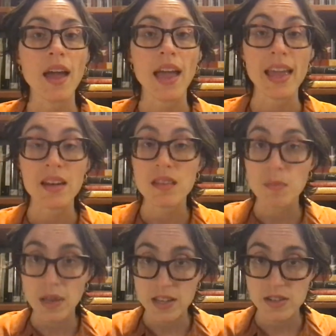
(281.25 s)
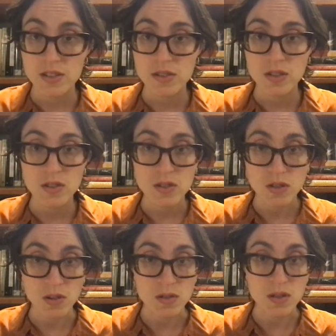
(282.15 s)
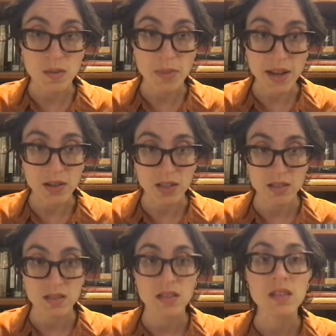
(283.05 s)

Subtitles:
and the patient's concerns about it,